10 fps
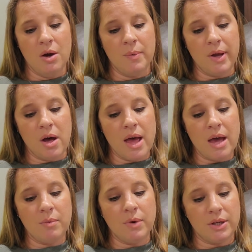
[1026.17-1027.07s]
We all
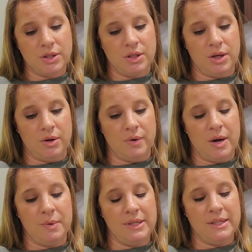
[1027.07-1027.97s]
had work to do,
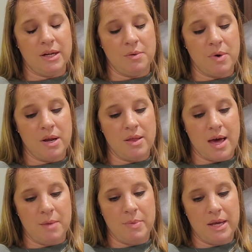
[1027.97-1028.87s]
and we didn't want a
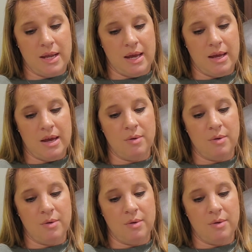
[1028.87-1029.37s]
lot of pity